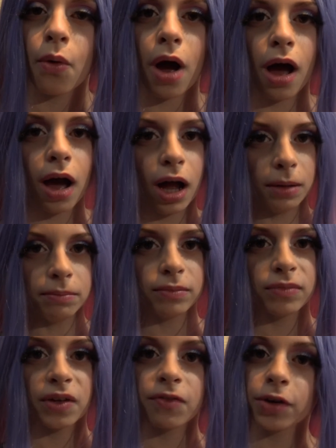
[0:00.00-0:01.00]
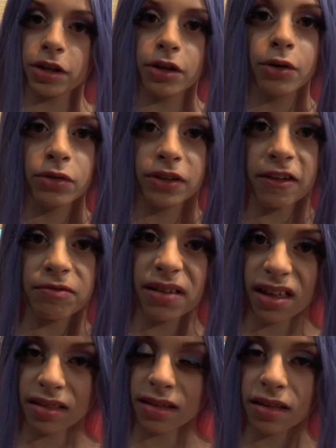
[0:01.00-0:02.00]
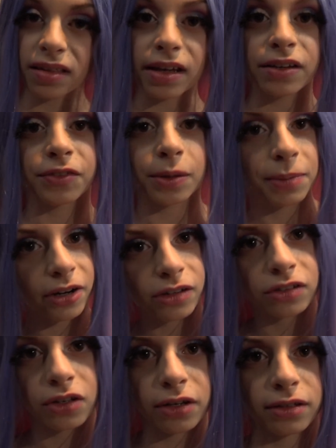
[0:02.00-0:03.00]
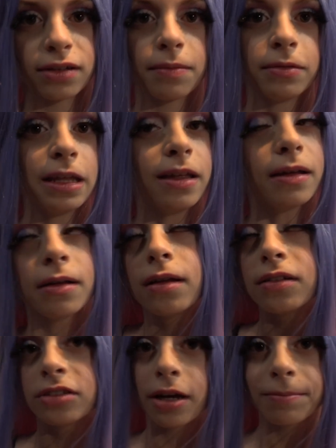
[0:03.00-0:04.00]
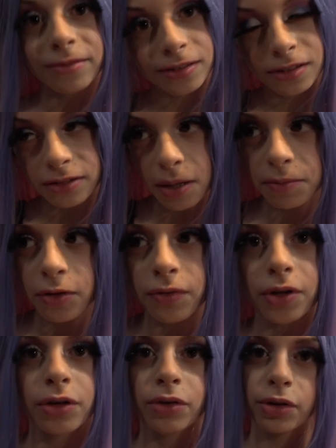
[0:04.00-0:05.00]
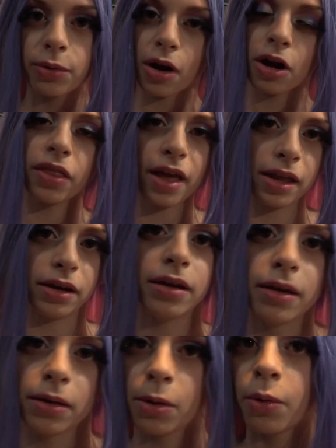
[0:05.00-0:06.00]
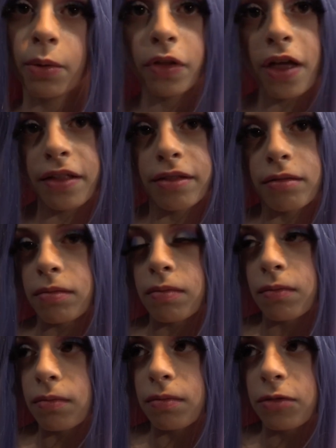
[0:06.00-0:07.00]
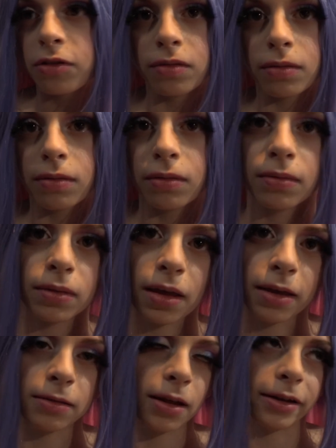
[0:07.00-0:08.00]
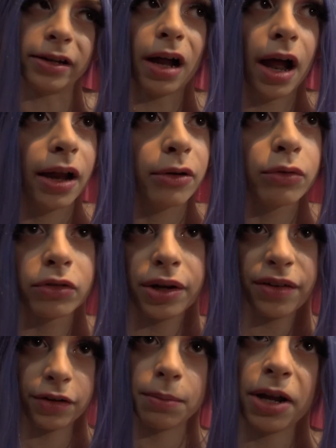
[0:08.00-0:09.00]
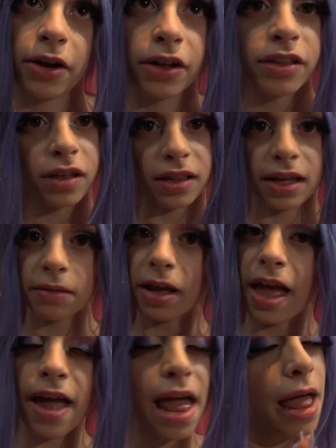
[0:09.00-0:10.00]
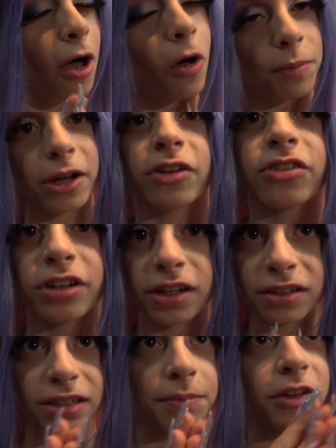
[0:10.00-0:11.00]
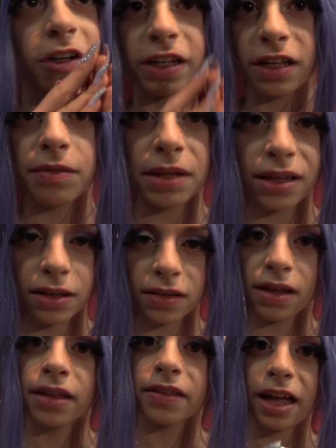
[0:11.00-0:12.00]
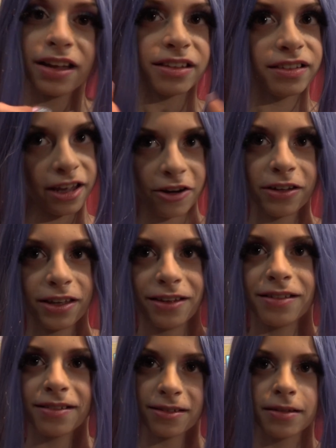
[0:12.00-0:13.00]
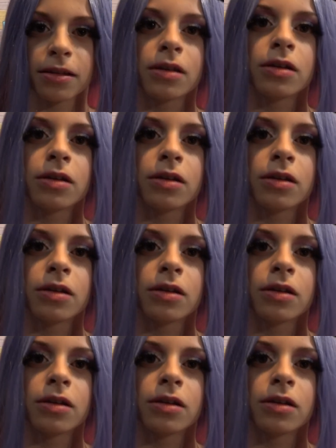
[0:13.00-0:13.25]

for you, safe spaces, and if your parents don't accept you for who you are, then, well, that's, like, I don't agree with your parents. I think all parents should accept their kids because that is their kids.